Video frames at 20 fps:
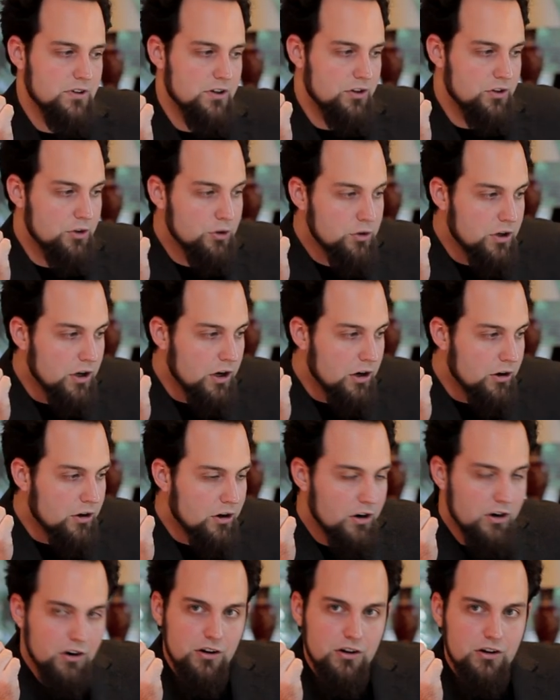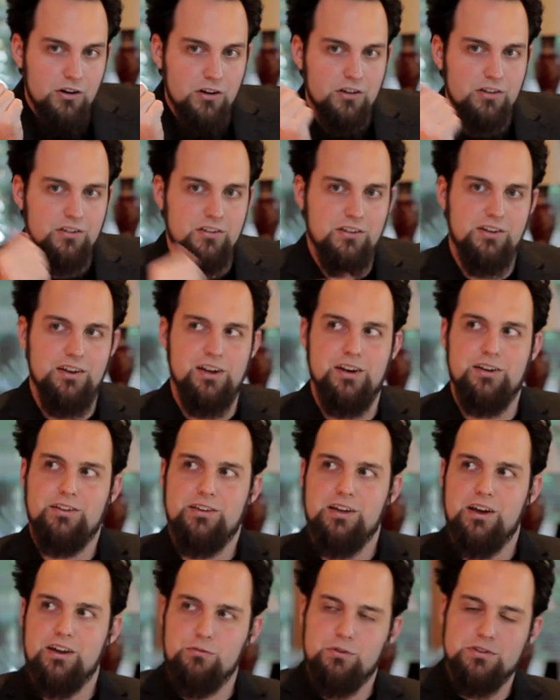Nuclear. Well, there's how
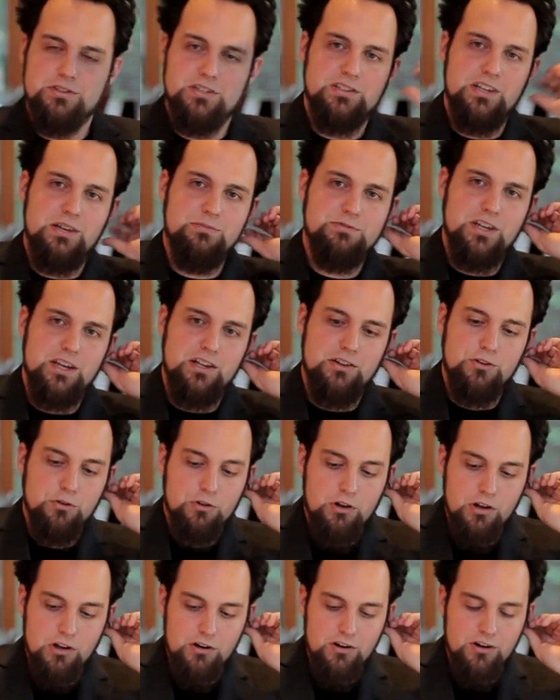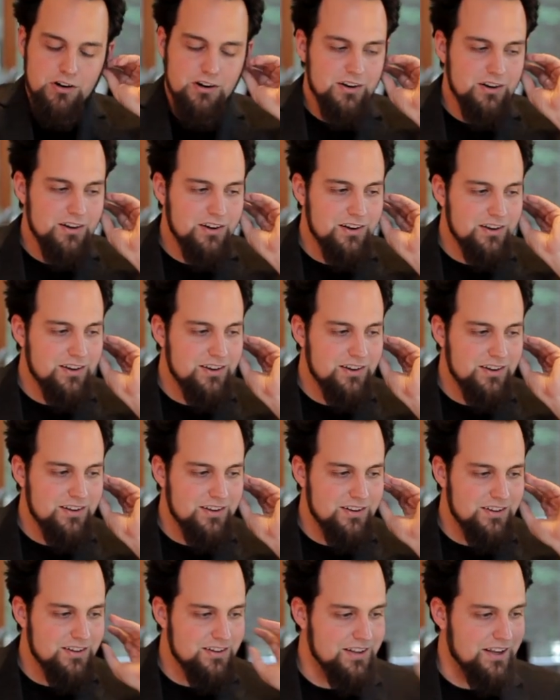how what's three kinds of thorium reactors.
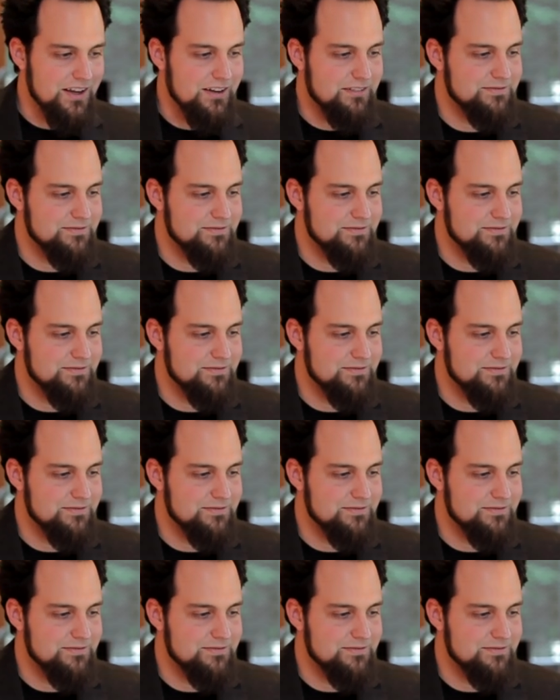Yeah,